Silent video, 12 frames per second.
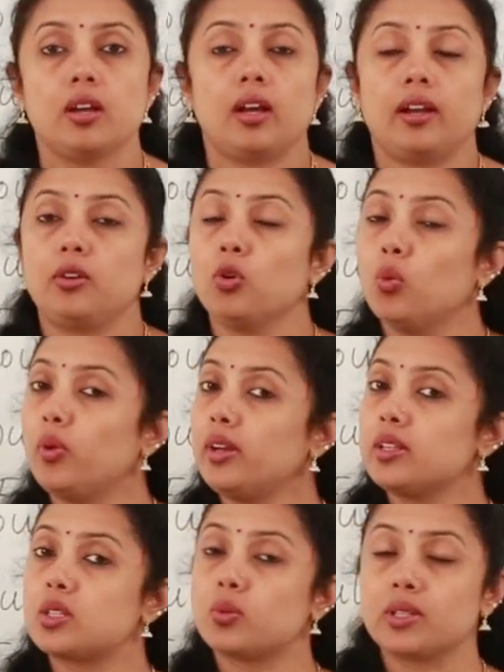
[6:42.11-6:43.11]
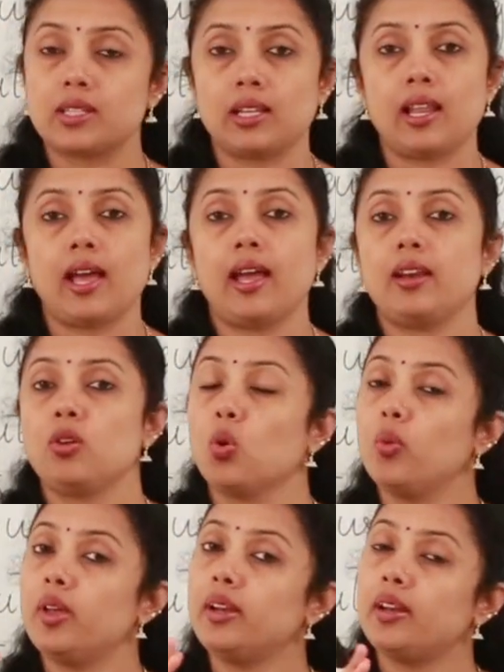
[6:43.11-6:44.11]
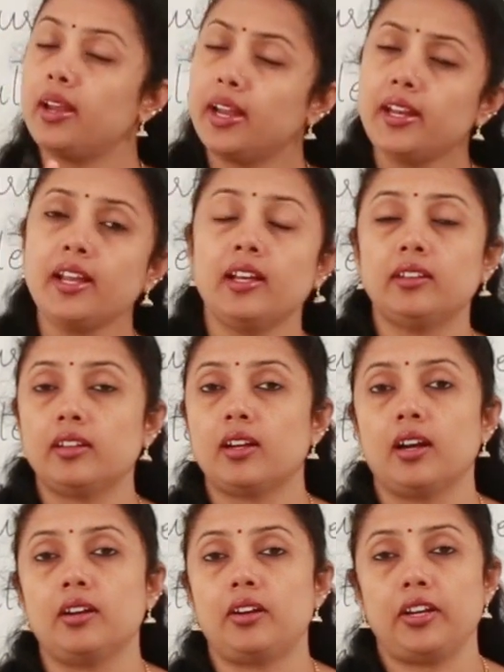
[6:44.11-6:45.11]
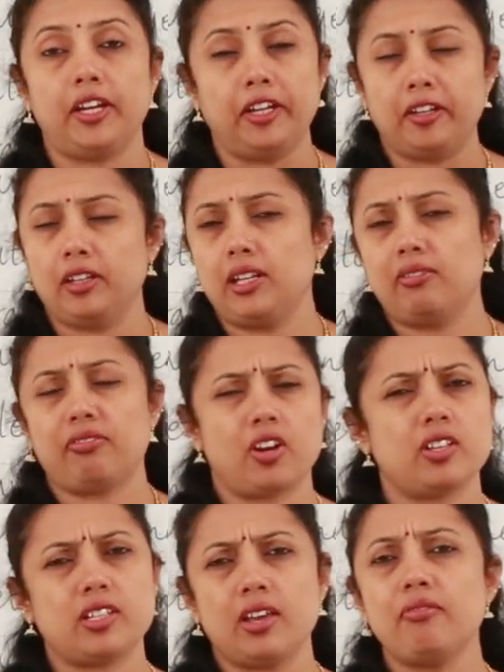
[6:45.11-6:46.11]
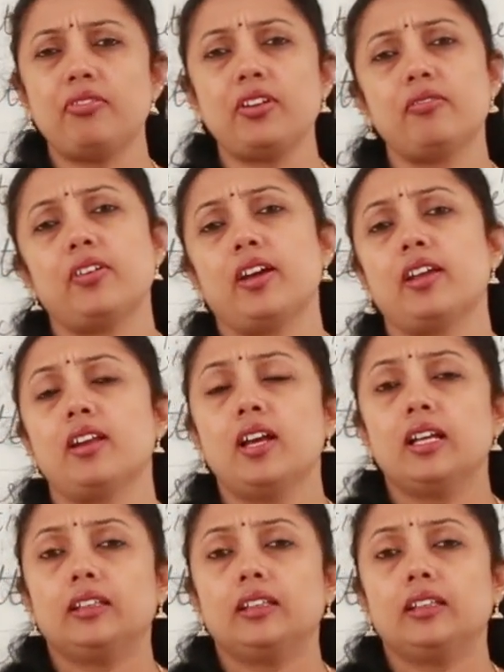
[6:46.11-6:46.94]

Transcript: and nowhere in Switzerland, nowhere in any other country, Italy, France, everywhere,